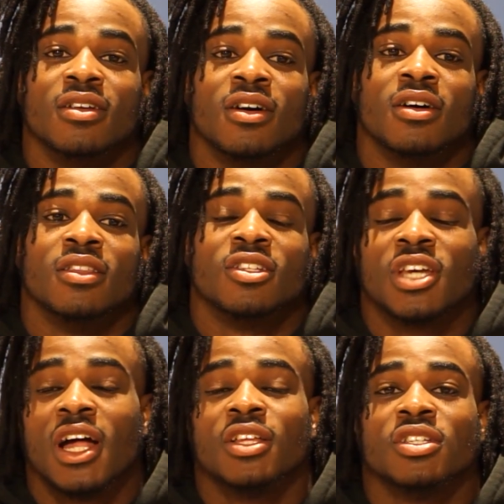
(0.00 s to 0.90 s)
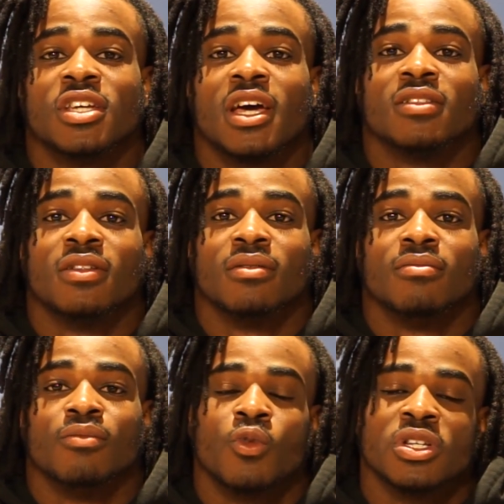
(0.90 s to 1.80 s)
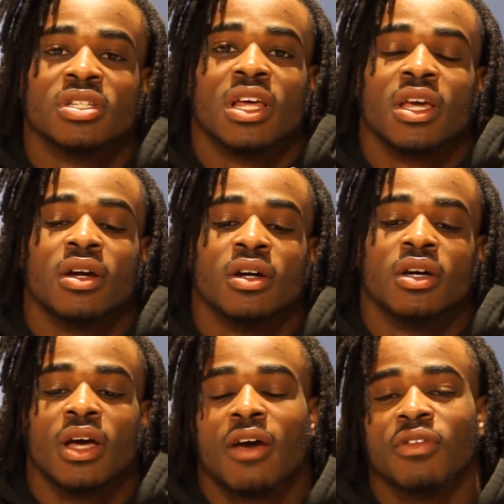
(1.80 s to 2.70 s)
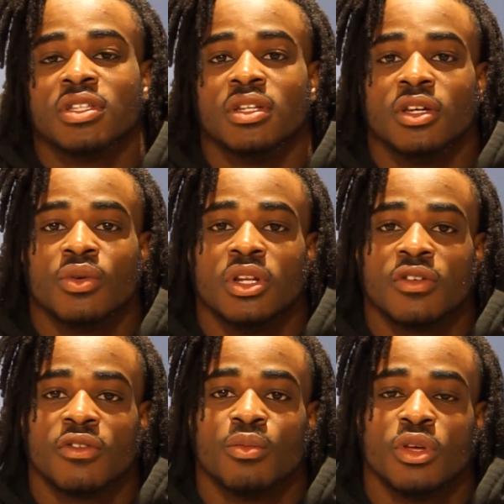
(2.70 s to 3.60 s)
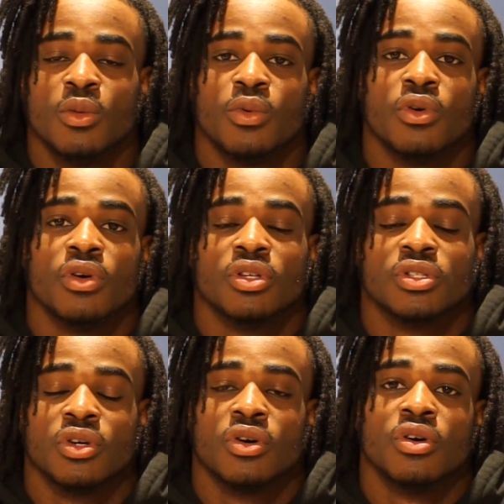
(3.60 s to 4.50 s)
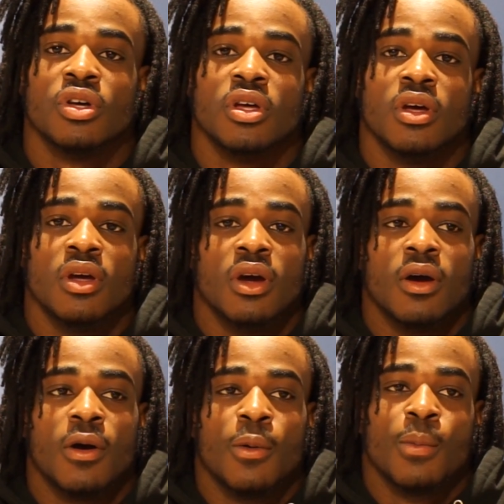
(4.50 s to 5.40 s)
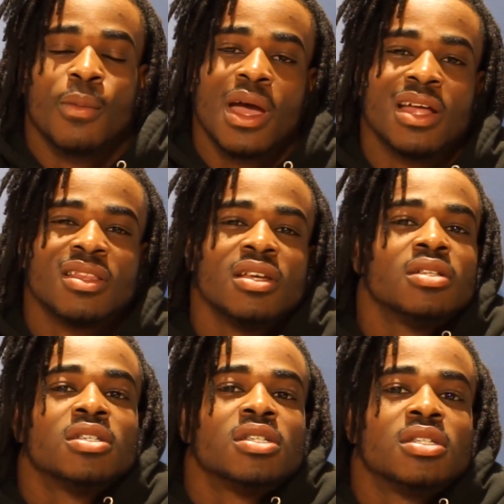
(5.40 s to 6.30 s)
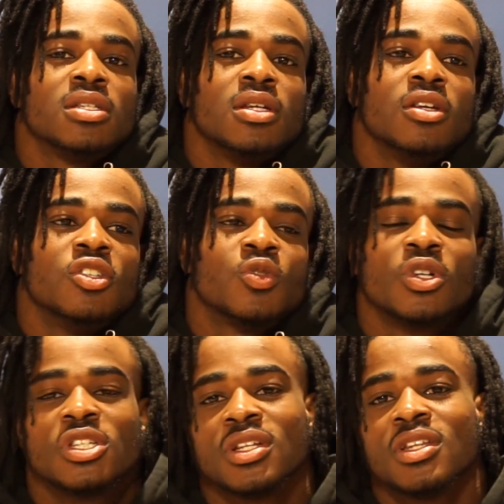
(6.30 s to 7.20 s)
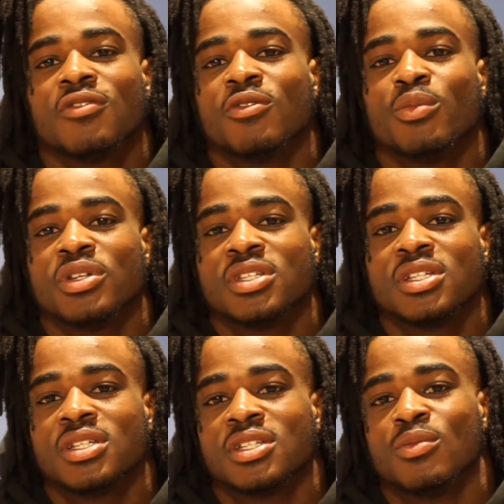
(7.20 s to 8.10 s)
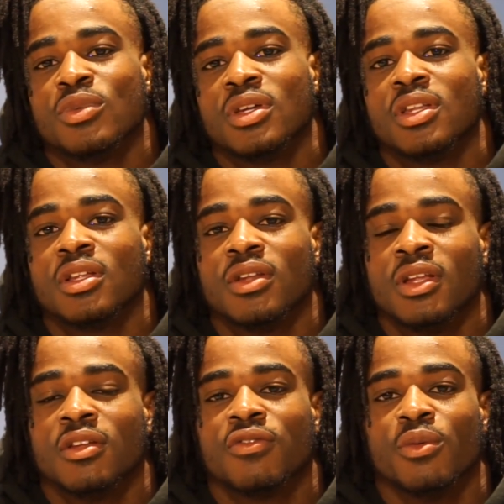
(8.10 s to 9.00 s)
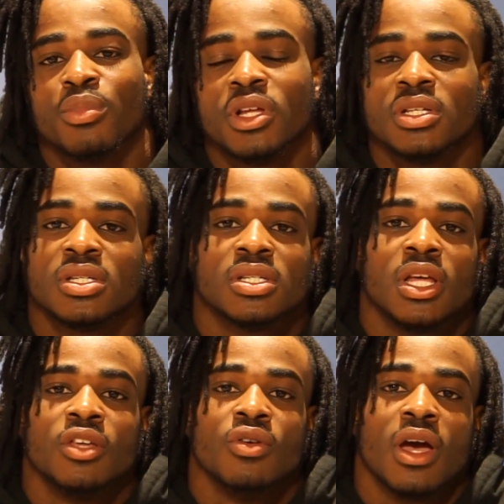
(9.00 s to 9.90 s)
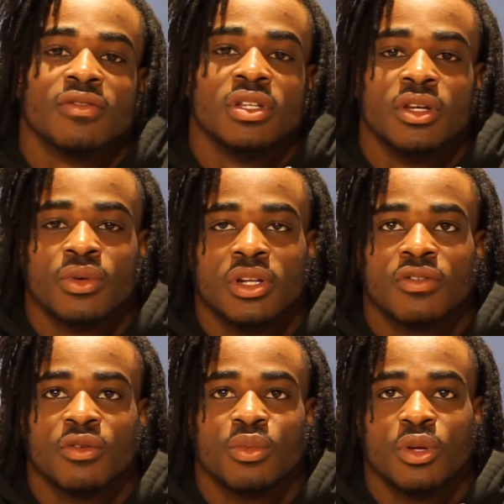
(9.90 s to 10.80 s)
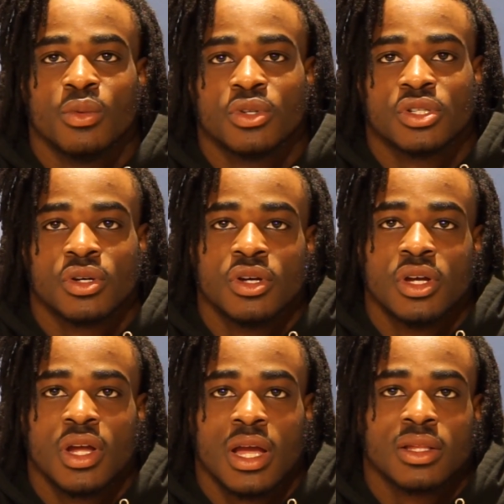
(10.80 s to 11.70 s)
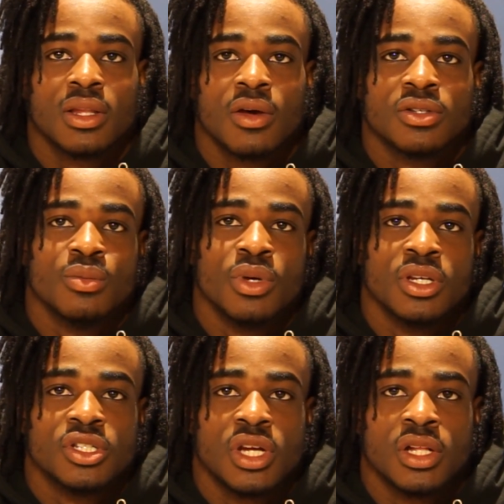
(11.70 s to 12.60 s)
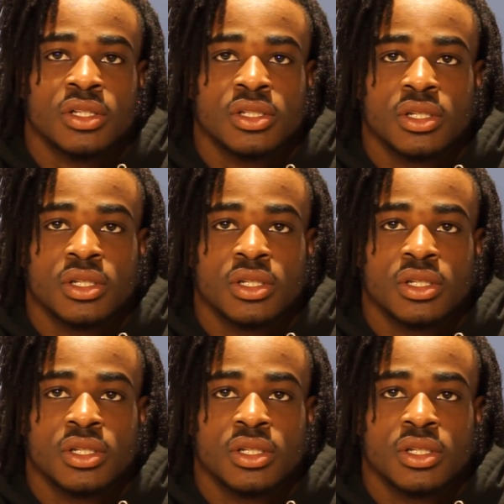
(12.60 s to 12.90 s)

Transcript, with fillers: uh, the challenge had was like uh, having to deal with different people. So um, I think just switching different positions and being in different places, like you have to deal with different people. So I think that was the biggest challenge.